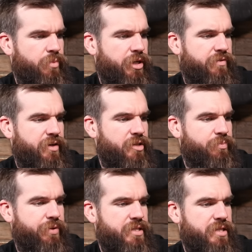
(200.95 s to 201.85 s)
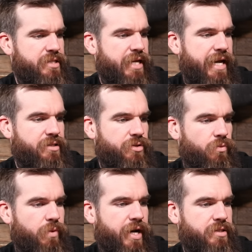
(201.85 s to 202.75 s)
POV, the princess hates her
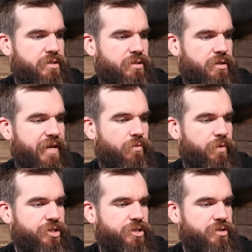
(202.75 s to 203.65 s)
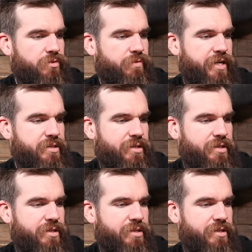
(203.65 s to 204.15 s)
waist, even when she's already